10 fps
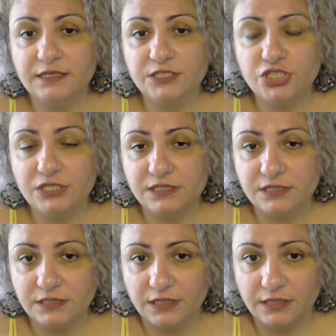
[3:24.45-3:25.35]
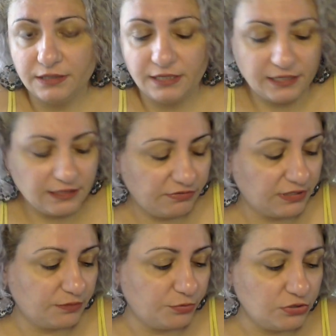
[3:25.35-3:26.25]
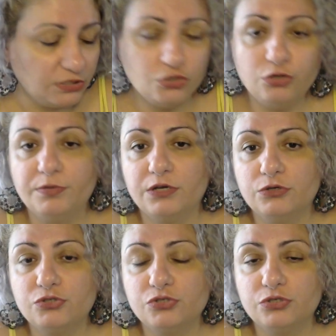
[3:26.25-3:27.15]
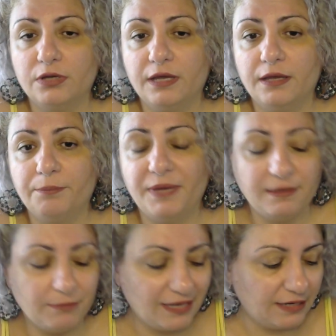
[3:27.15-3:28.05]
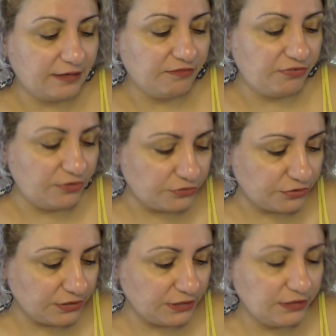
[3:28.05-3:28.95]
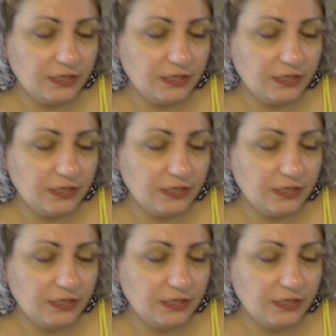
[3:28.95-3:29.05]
she's in a difficult position because many men flirt here,